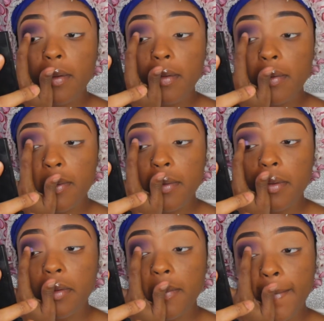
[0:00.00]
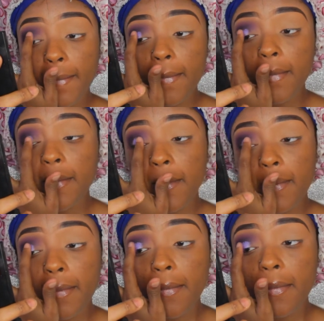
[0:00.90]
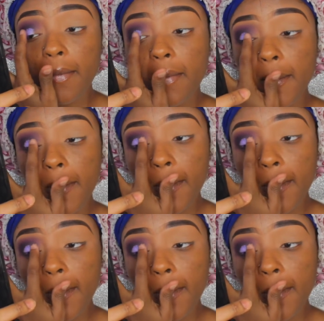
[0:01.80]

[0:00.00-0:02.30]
Now I'm applying a light